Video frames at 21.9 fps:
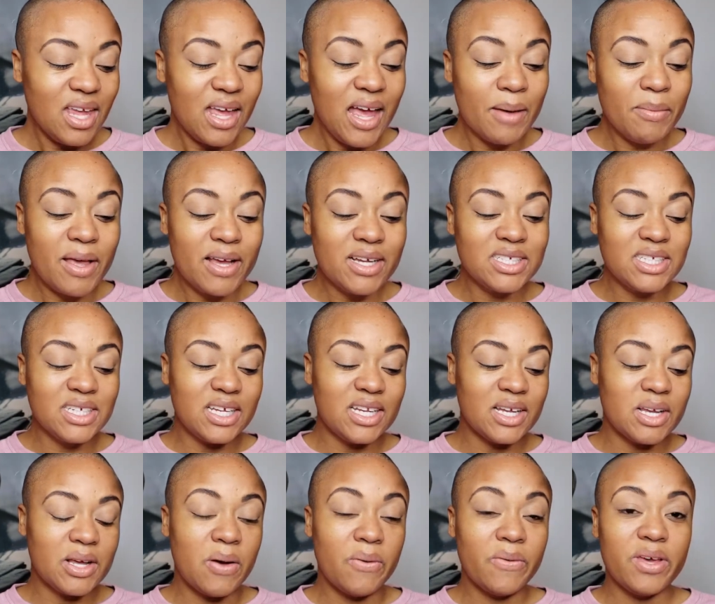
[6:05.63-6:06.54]
I'm actually
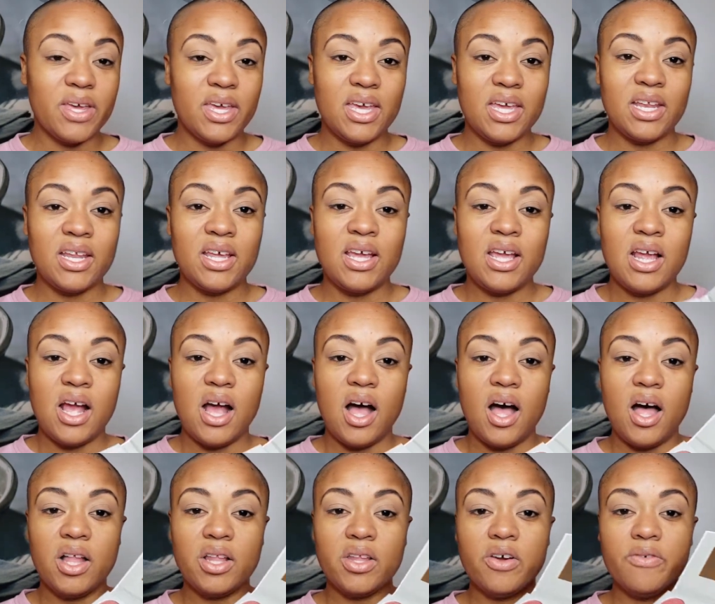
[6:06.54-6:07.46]
gonna go in
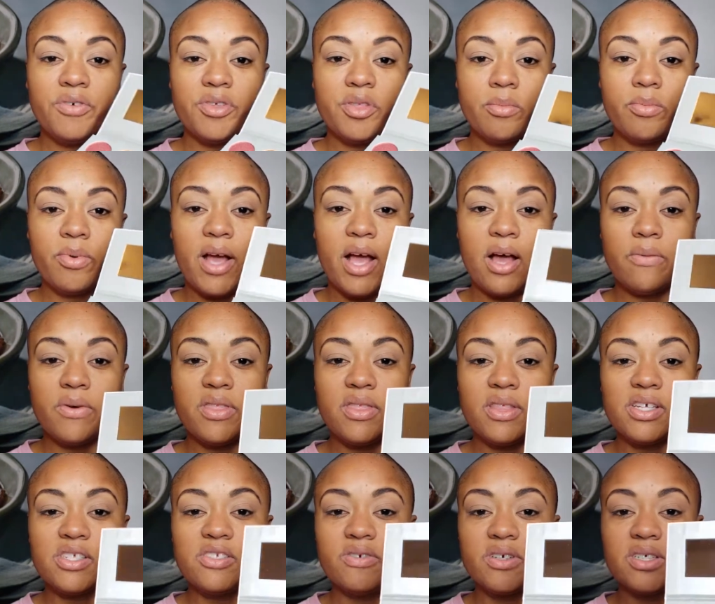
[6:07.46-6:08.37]
all over the brow with
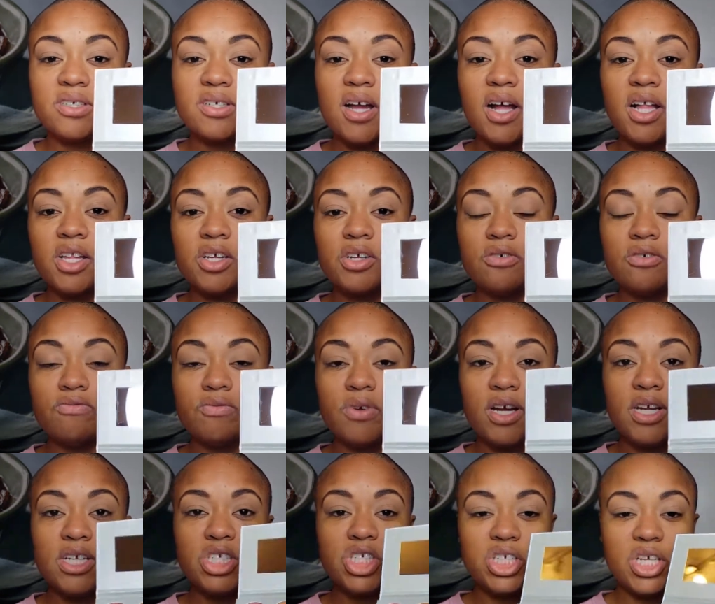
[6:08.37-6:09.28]
this first color,
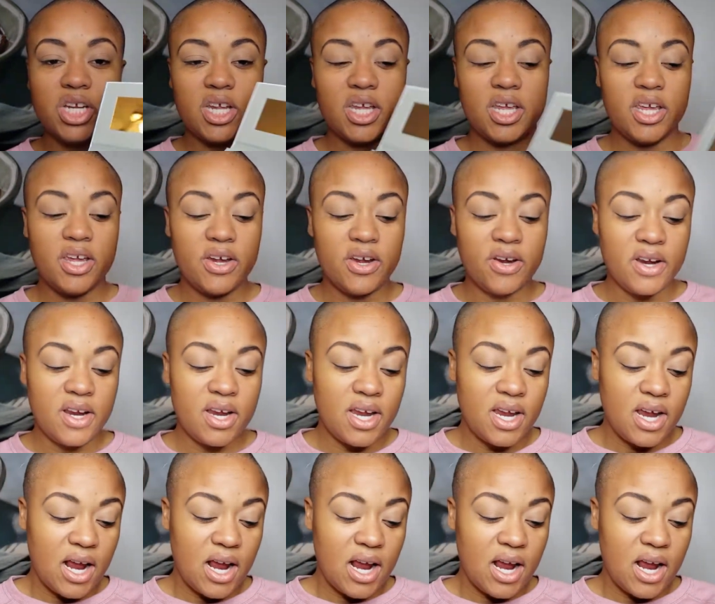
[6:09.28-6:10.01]
Rush, here.